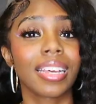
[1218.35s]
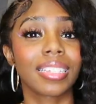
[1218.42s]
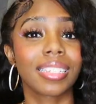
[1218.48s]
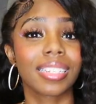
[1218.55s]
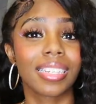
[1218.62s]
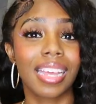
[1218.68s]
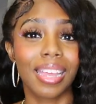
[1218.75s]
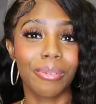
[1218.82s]
not
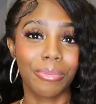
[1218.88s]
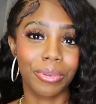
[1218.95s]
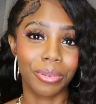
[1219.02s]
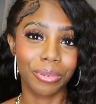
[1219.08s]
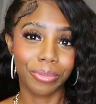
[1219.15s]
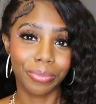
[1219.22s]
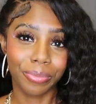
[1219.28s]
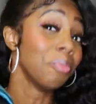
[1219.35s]
tonight,
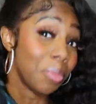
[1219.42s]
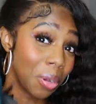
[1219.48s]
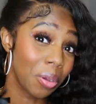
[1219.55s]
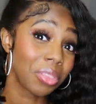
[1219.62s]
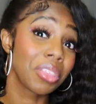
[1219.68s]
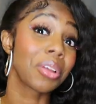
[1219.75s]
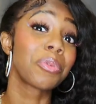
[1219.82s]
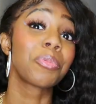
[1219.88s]
boo.
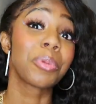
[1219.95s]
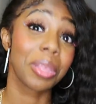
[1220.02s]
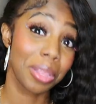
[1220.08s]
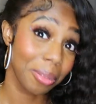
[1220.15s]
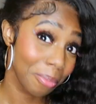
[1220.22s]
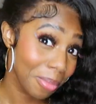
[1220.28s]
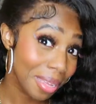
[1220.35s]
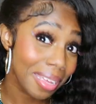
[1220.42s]
But there
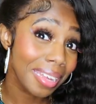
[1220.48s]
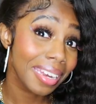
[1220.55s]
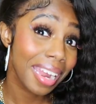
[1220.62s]
will be a